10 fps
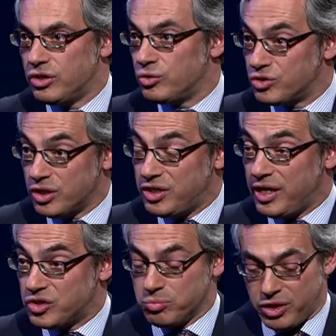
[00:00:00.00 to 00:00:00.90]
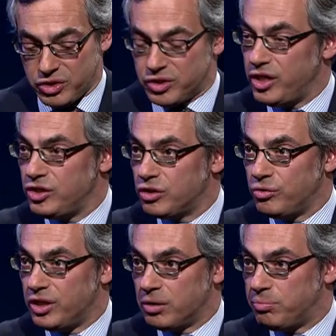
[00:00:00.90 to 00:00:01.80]
So it's going to take some legislation,
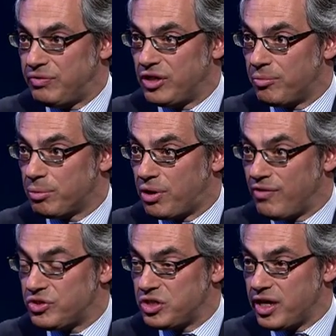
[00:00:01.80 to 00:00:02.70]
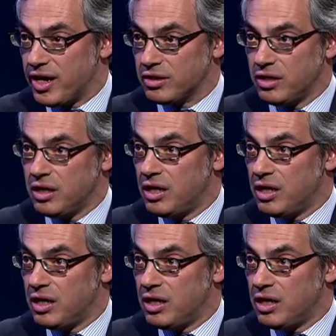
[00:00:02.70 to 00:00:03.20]
including beefing up the Privacy Act.